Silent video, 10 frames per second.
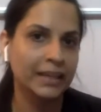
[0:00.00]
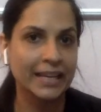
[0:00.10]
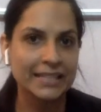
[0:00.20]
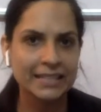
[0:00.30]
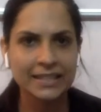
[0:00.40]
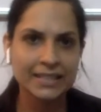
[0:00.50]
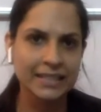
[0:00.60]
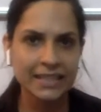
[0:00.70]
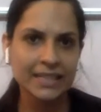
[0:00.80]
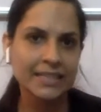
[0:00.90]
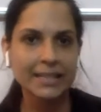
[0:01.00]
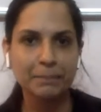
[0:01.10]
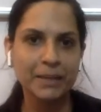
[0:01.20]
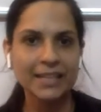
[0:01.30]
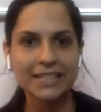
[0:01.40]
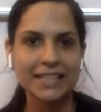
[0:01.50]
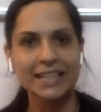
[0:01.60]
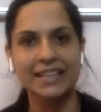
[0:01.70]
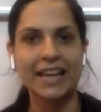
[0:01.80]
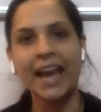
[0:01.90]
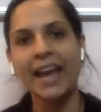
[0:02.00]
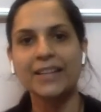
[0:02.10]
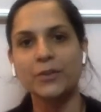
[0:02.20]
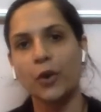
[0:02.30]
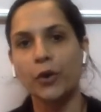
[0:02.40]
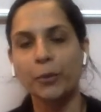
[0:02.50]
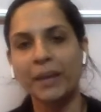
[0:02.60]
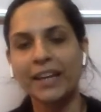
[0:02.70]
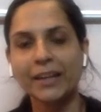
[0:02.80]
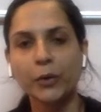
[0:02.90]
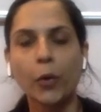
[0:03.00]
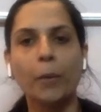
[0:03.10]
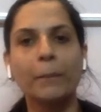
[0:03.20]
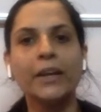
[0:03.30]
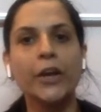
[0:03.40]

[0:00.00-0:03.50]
Isn't it easy peasy? Yes, you're going to make it at home.